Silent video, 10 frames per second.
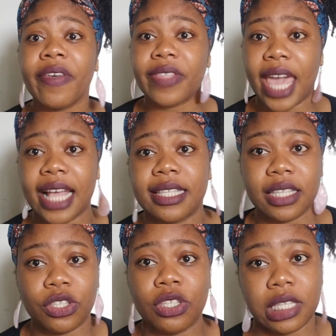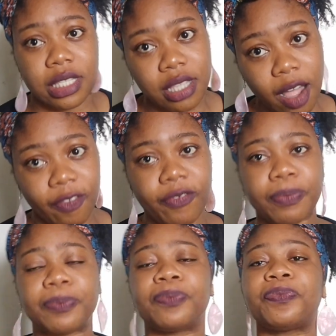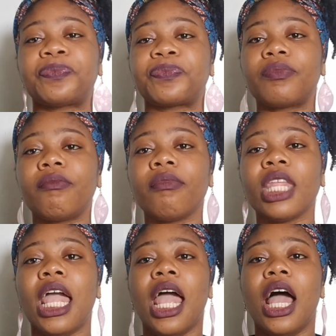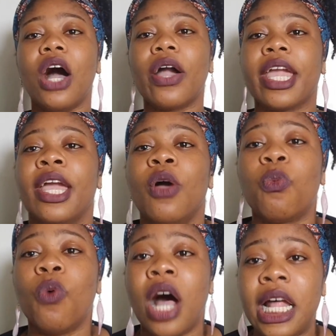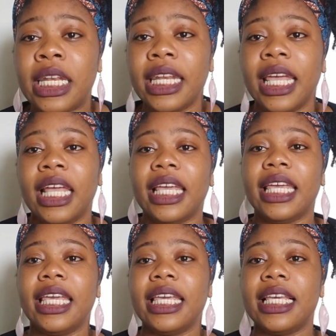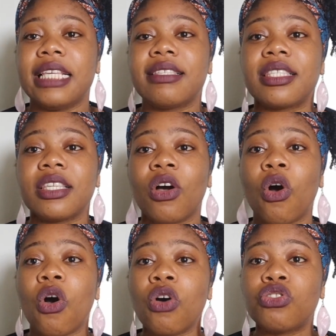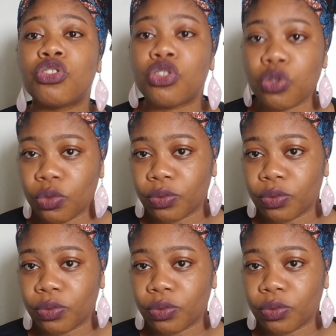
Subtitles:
the answer to the stuff. Okay, 1 is otu.